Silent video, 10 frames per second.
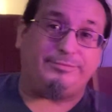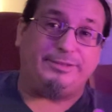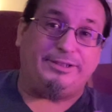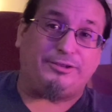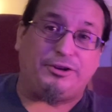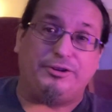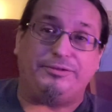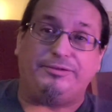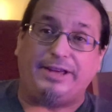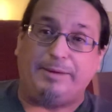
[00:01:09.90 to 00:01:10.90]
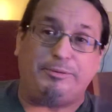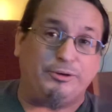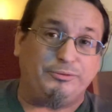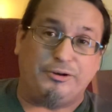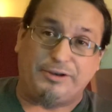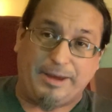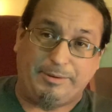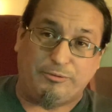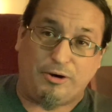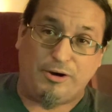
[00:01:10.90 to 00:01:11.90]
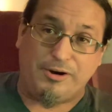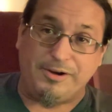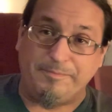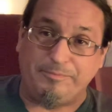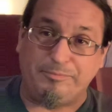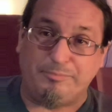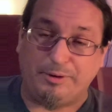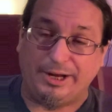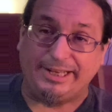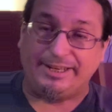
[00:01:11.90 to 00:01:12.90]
is a good debut, don't get me wrong, but